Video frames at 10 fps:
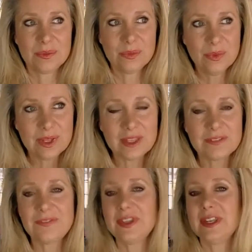really
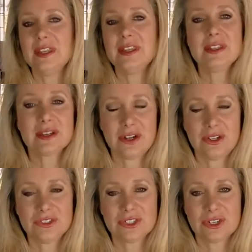fit into the
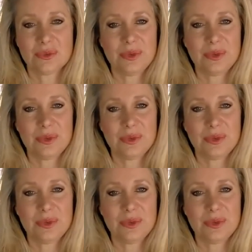culture?